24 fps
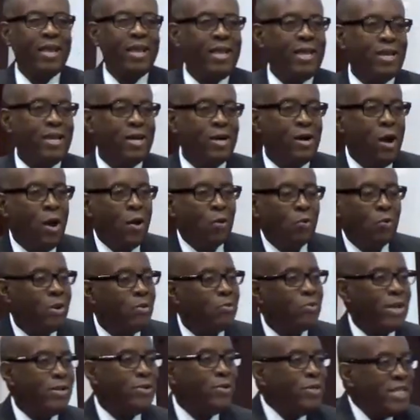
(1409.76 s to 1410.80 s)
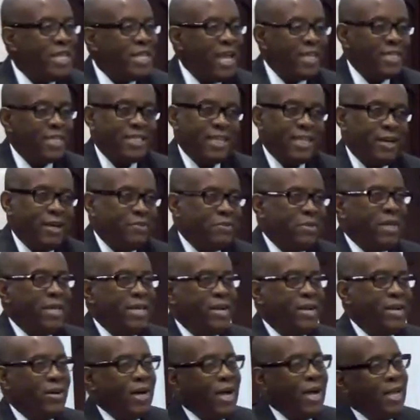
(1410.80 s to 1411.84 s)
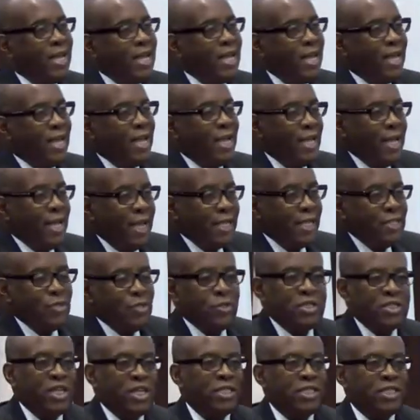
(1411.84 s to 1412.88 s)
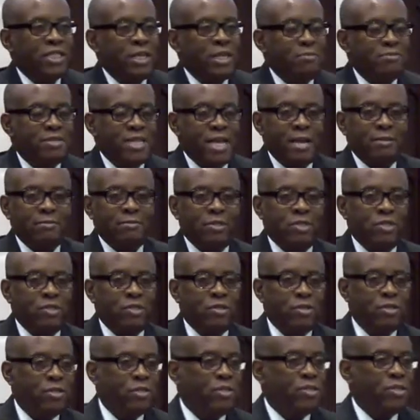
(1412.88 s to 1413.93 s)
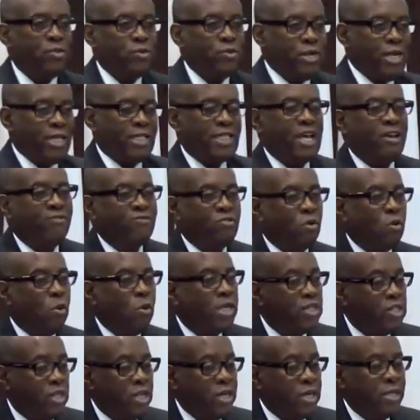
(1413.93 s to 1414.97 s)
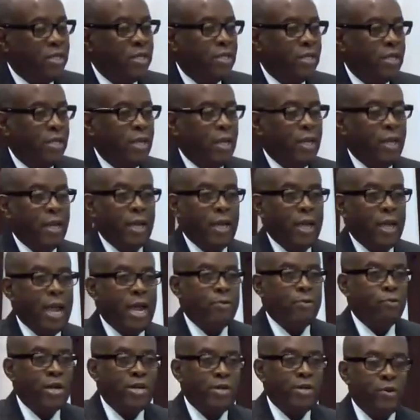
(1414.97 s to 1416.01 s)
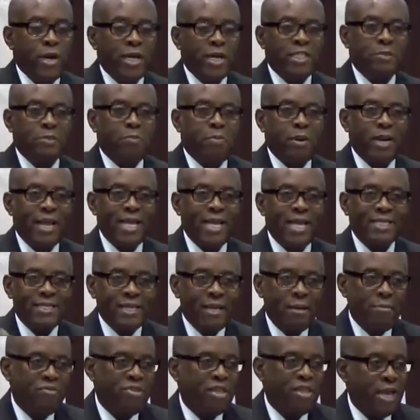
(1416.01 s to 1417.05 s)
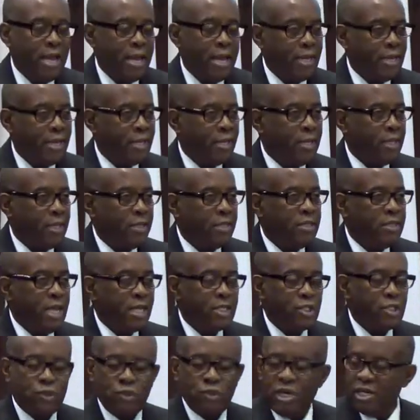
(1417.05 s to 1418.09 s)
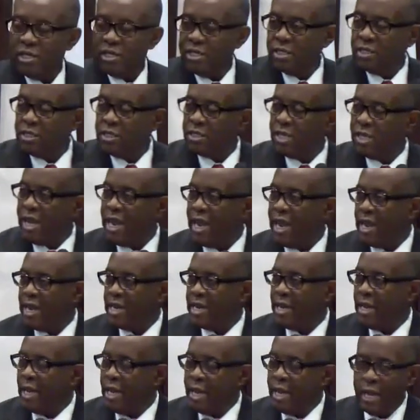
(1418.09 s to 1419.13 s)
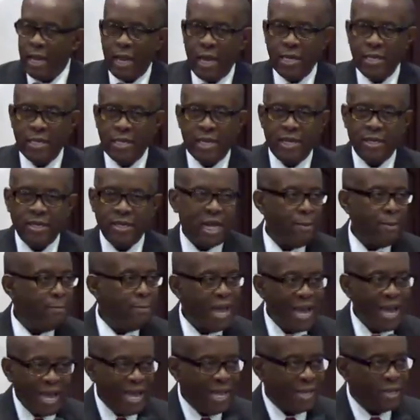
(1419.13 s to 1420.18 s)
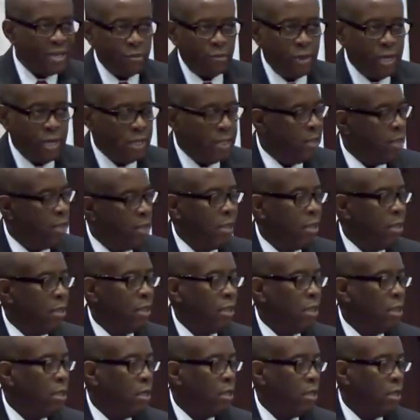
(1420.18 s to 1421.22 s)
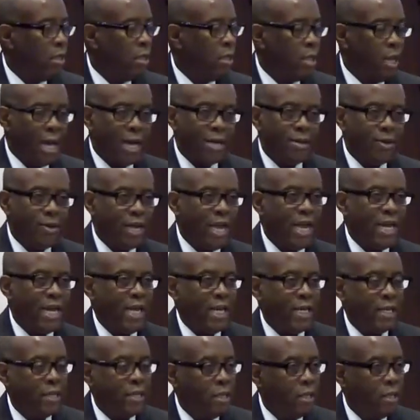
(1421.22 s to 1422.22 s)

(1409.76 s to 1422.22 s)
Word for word: you know, when you take, you know, as you teach, sometimes students have questions. And when you explain something they should understand, and they'll come back at you with, I don't get it.